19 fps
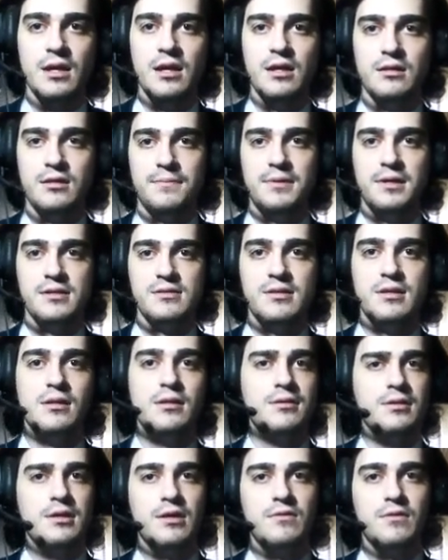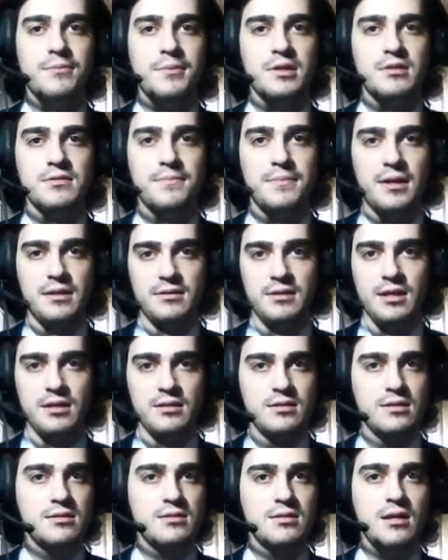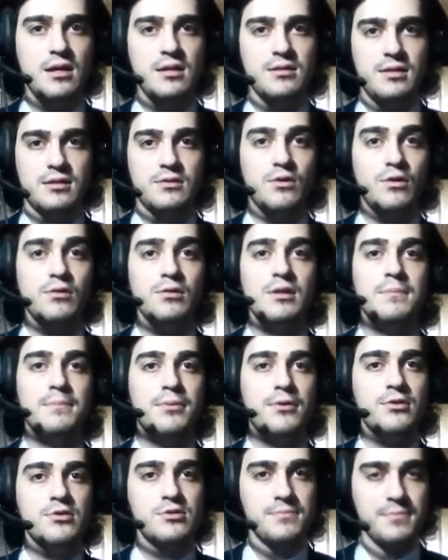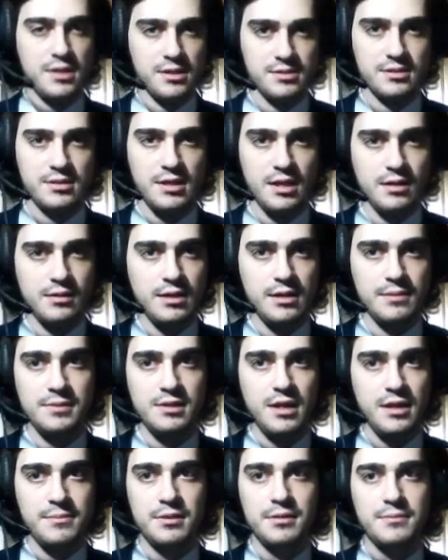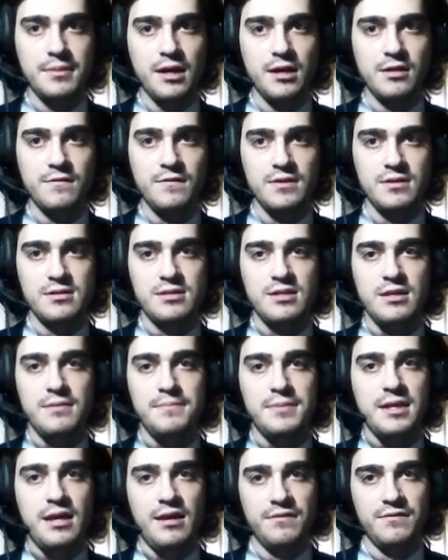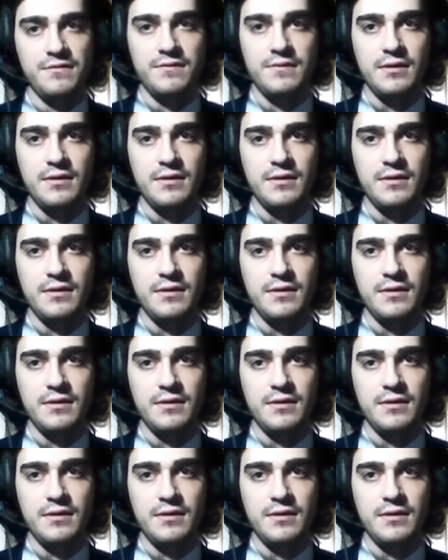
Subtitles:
the Brazilian government mandated that all imports must carry a label marked with CPF.